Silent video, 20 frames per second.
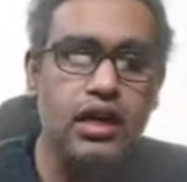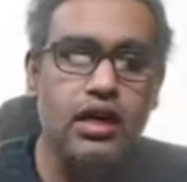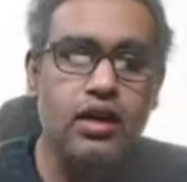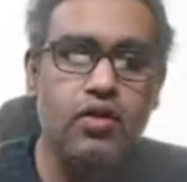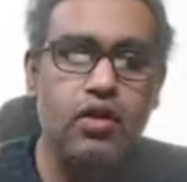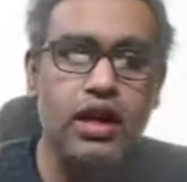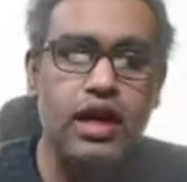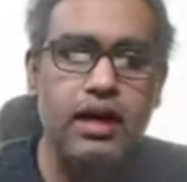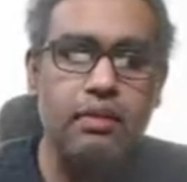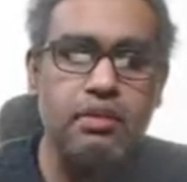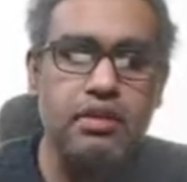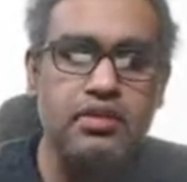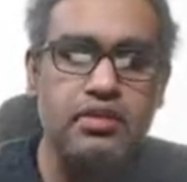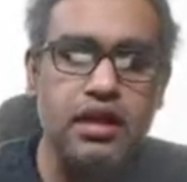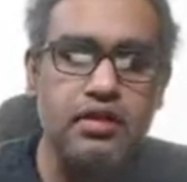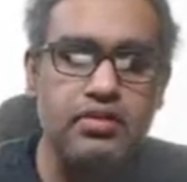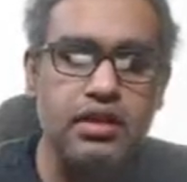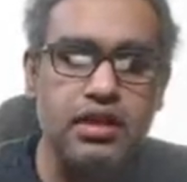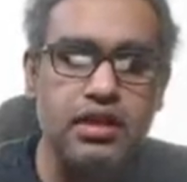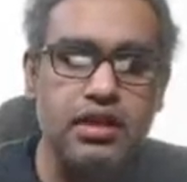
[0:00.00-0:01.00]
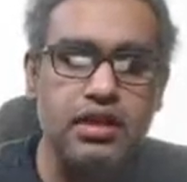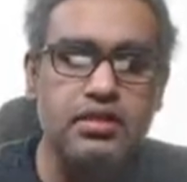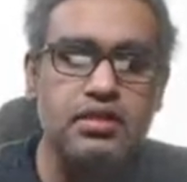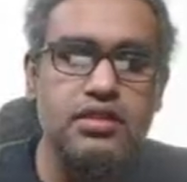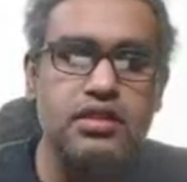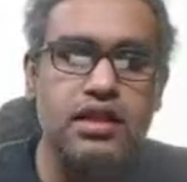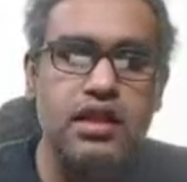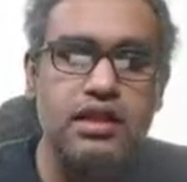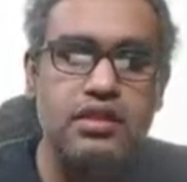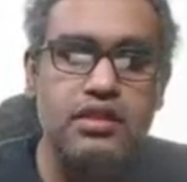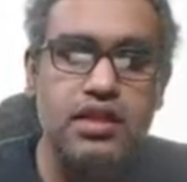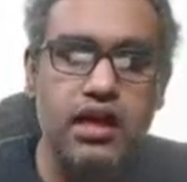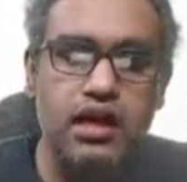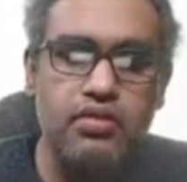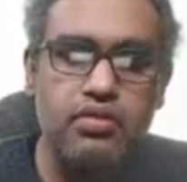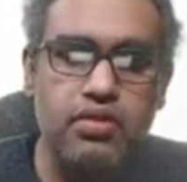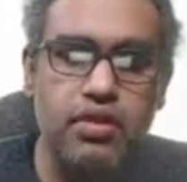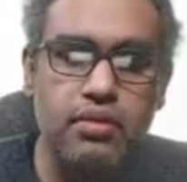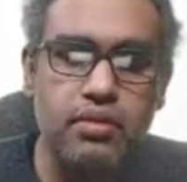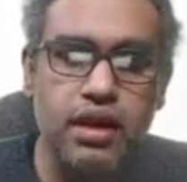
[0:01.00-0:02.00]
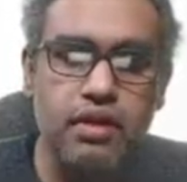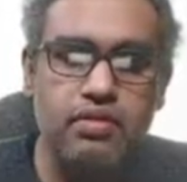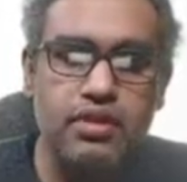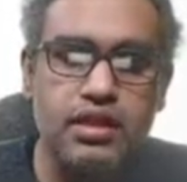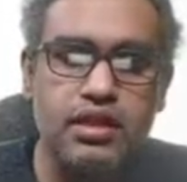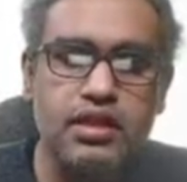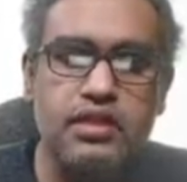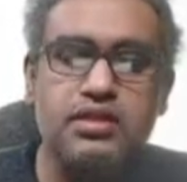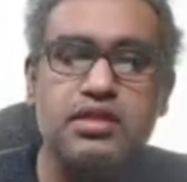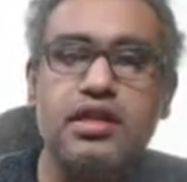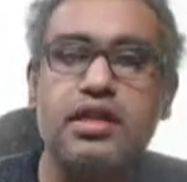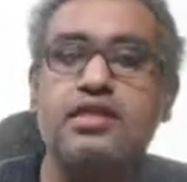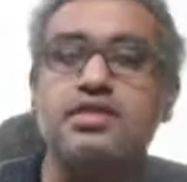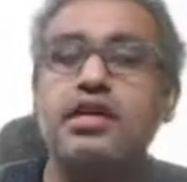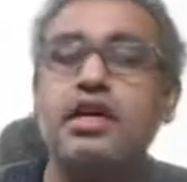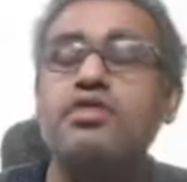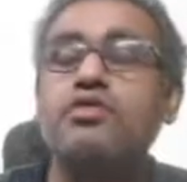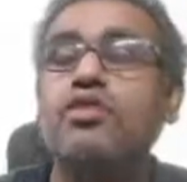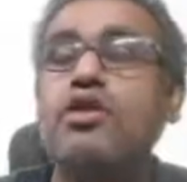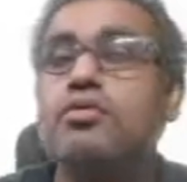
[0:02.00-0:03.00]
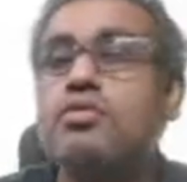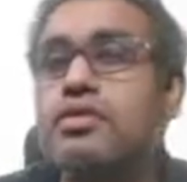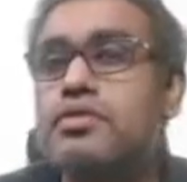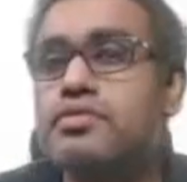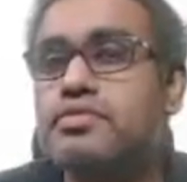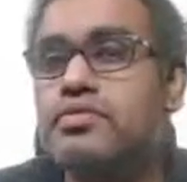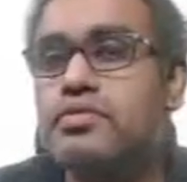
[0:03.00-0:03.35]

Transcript: Now what happens after these trunks are formed? After these trunks are formed,